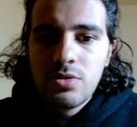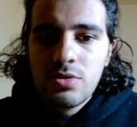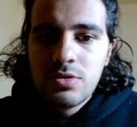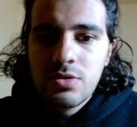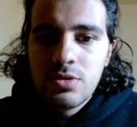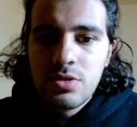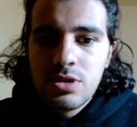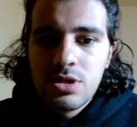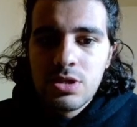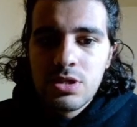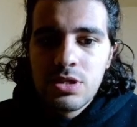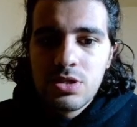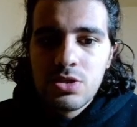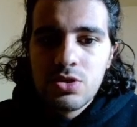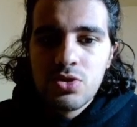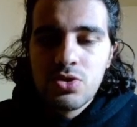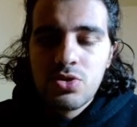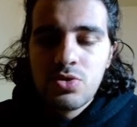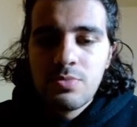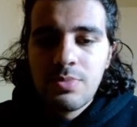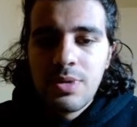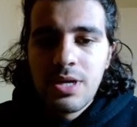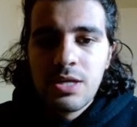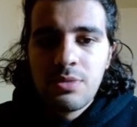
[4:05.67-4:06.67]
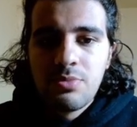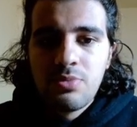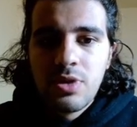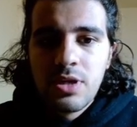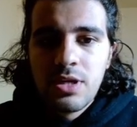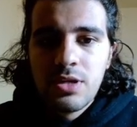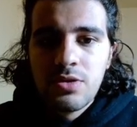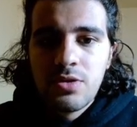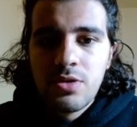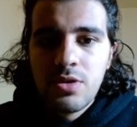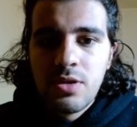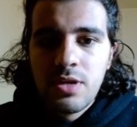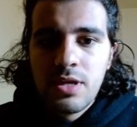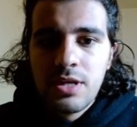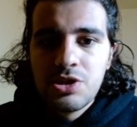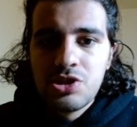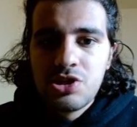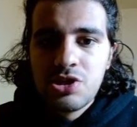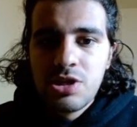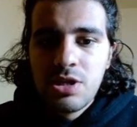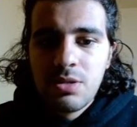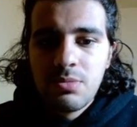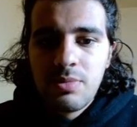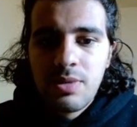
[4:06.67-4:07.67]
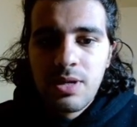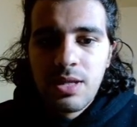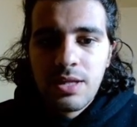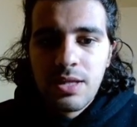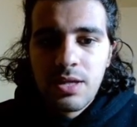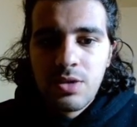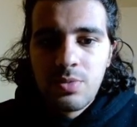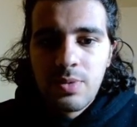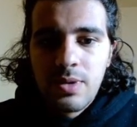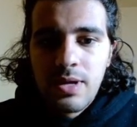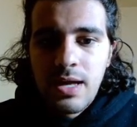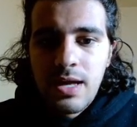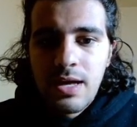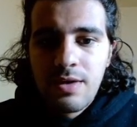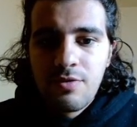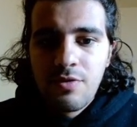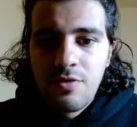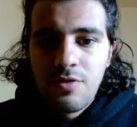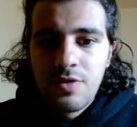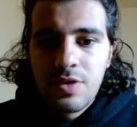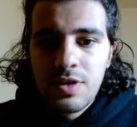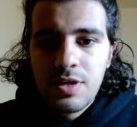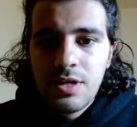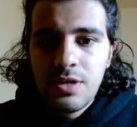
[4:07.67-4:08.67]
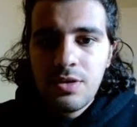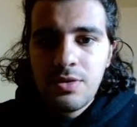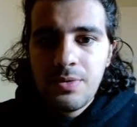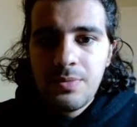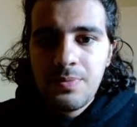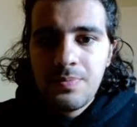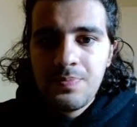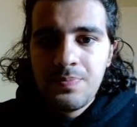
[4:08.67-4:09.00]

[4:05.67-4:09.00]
So this is just to manipulate the HTML that we have over here.